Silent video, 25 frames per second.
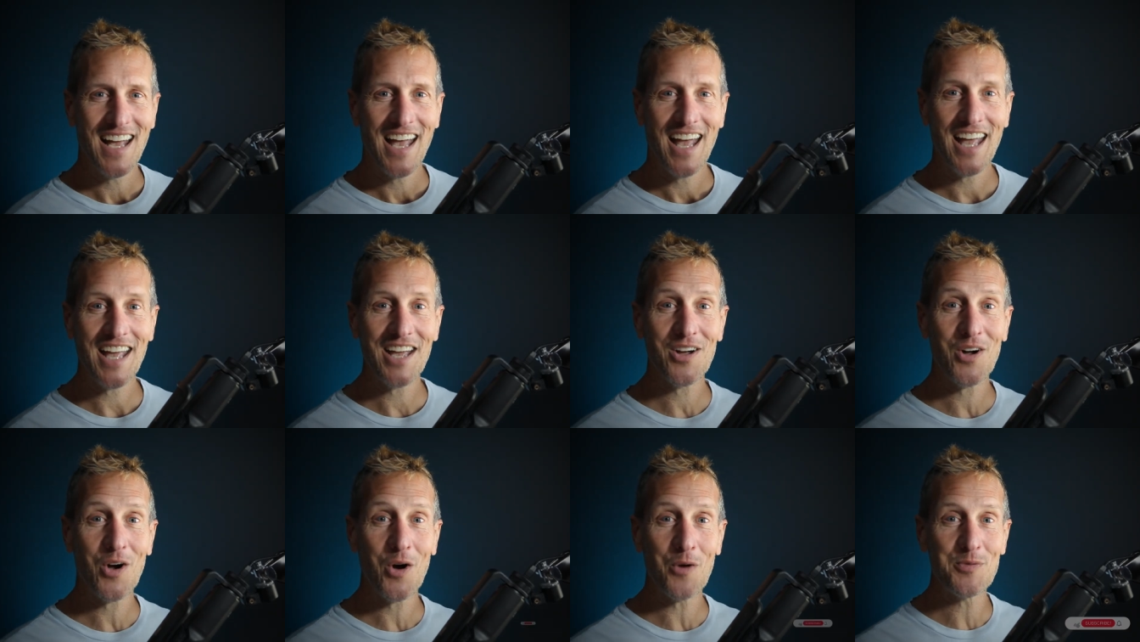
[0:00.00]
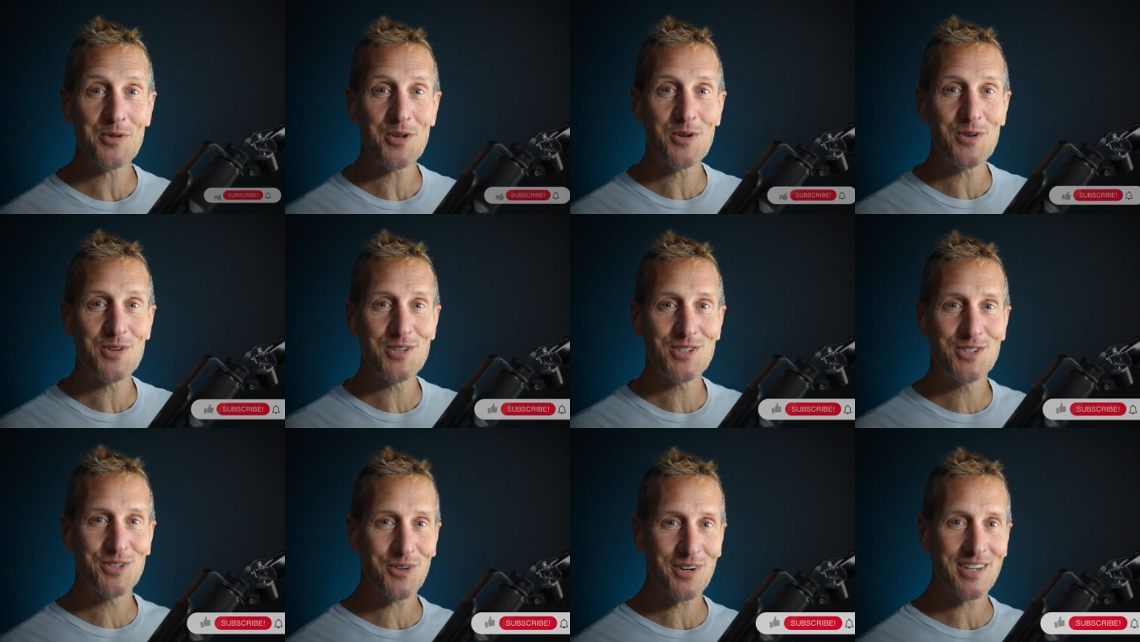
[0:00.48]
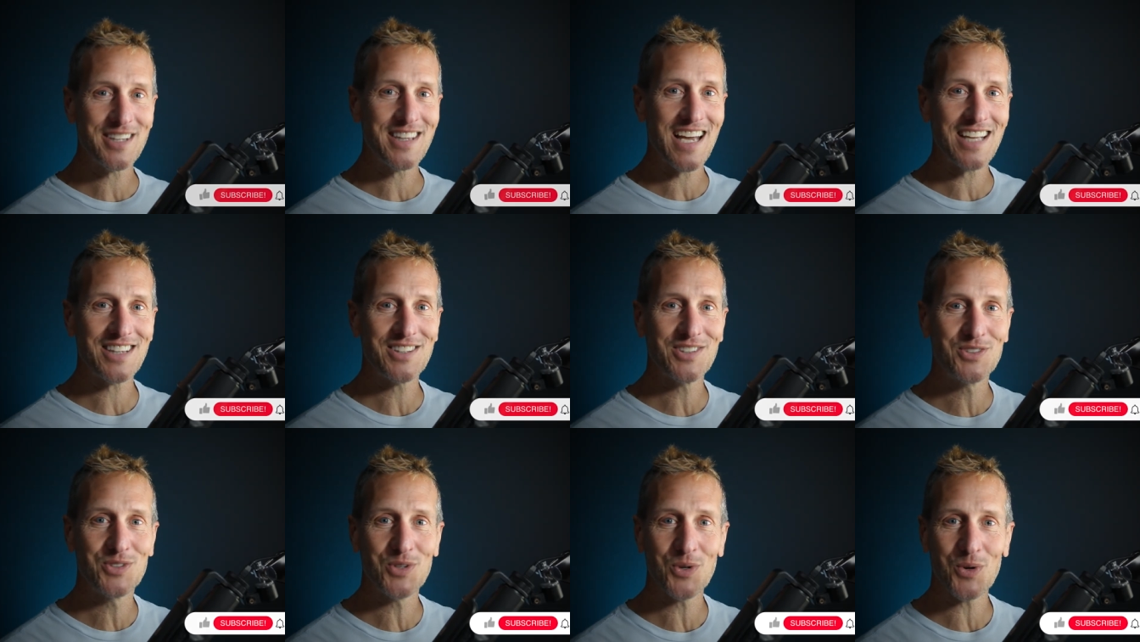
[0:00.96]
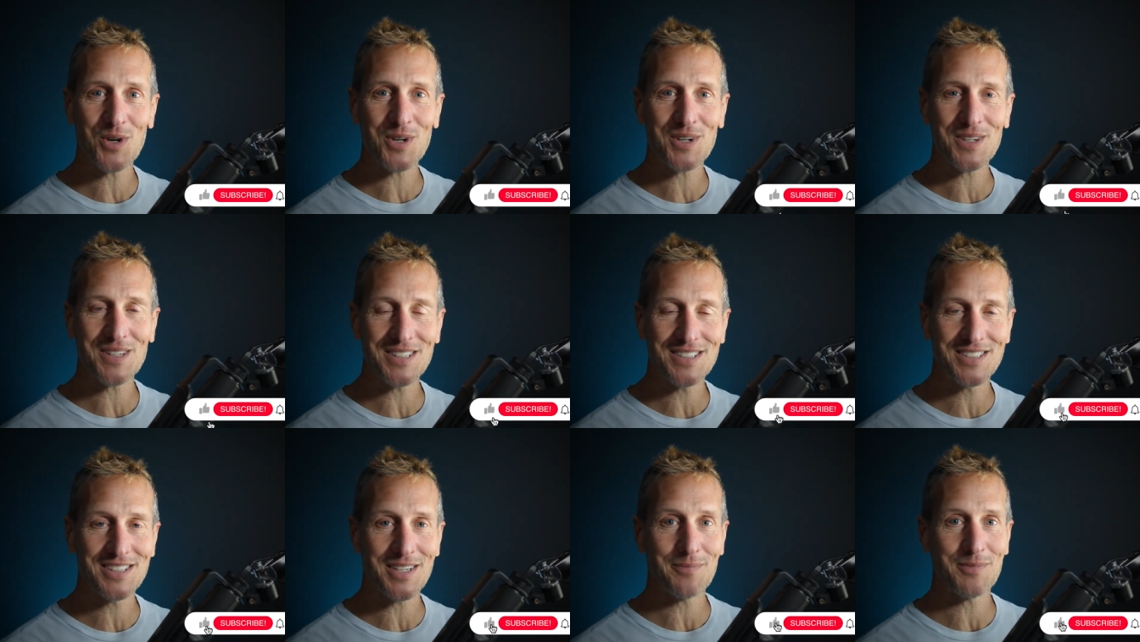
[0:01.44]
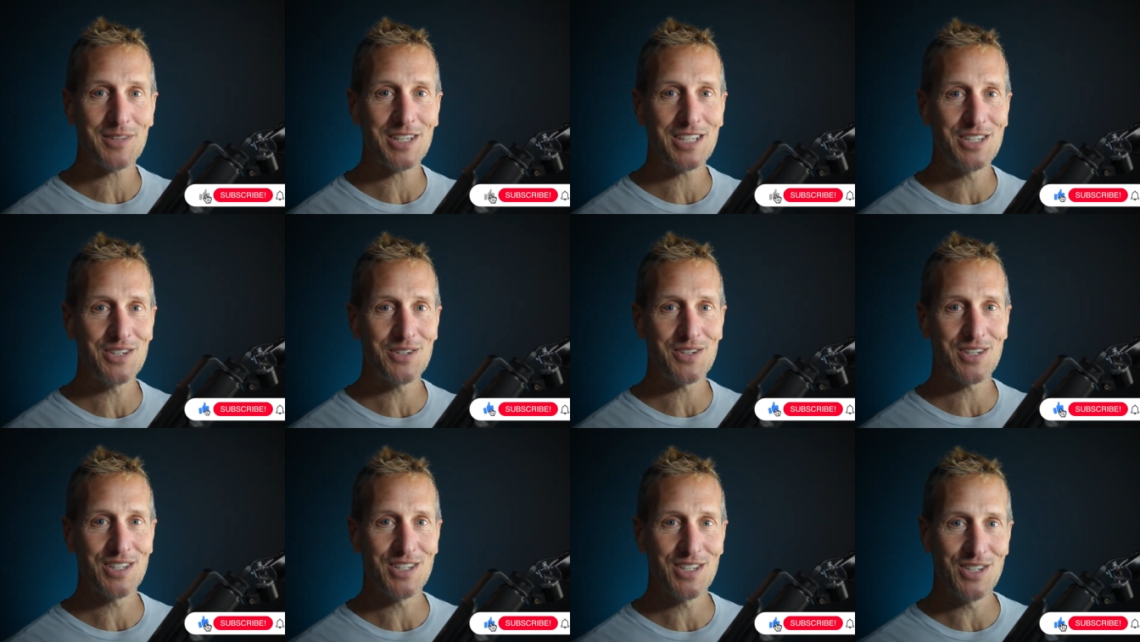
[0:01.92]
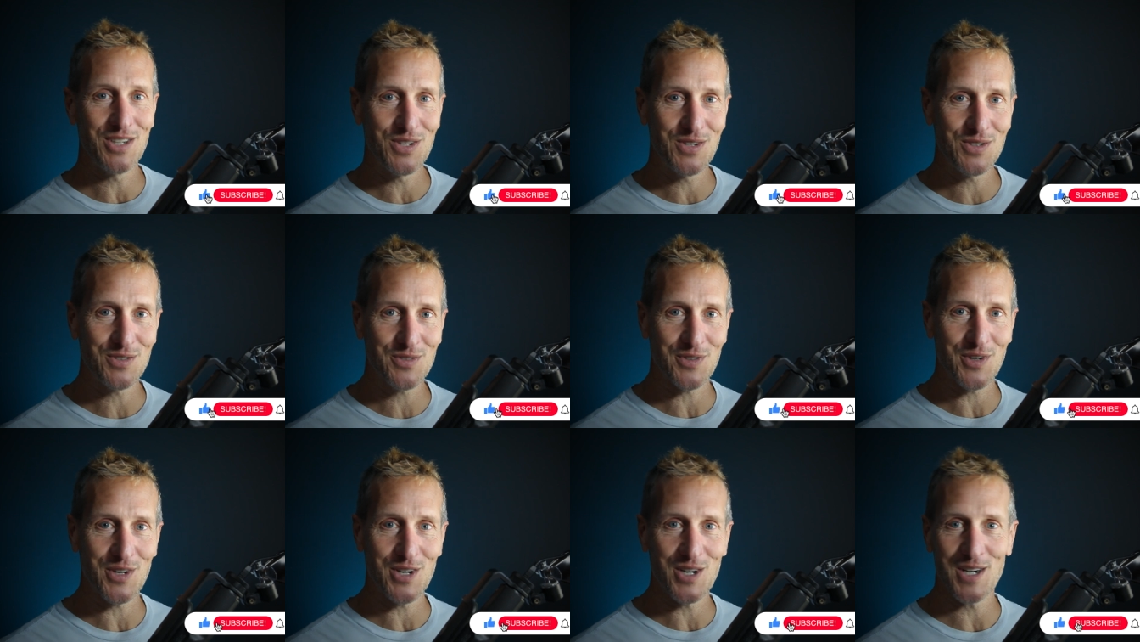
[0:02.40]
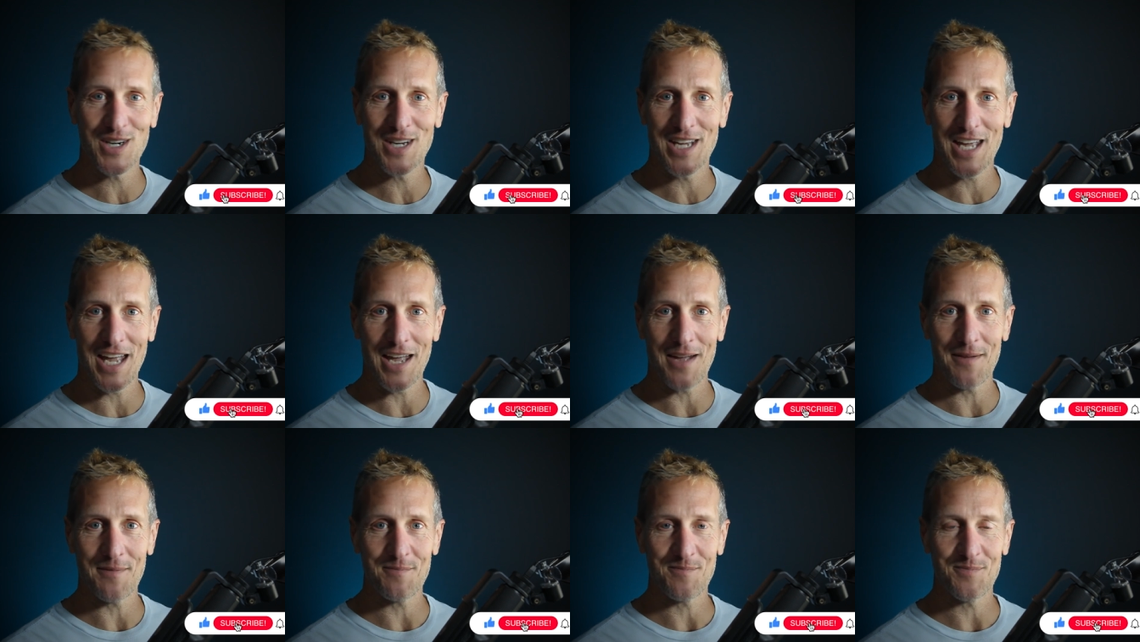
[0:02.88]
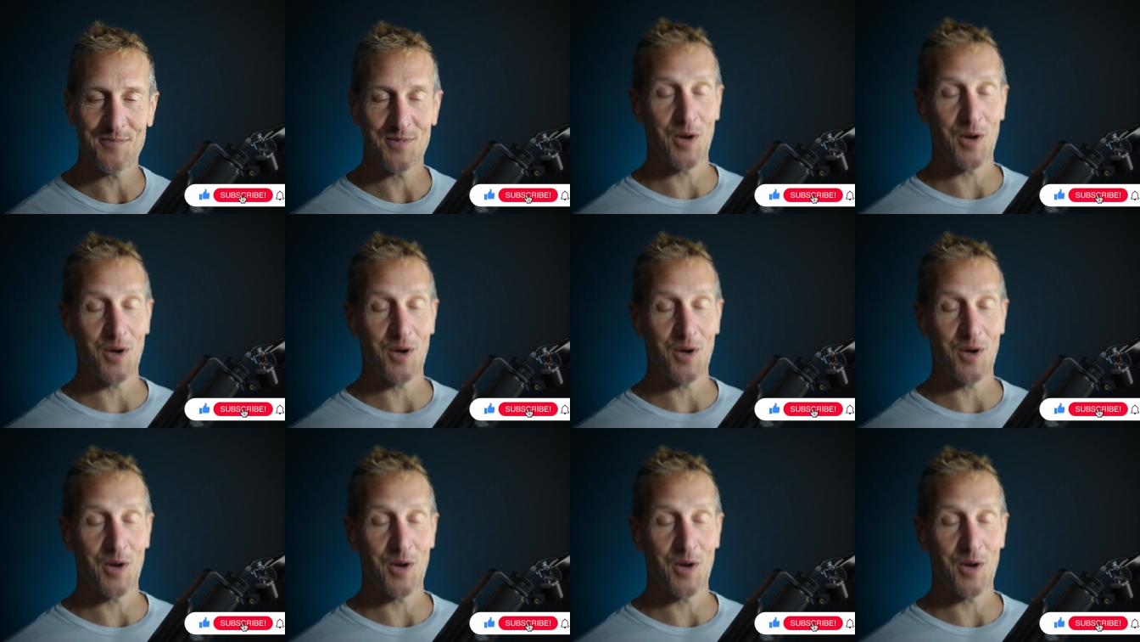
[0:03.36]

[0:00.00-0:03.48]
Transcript: Hey, I hope you enjoyed that tutorial. It's something you can use for your game.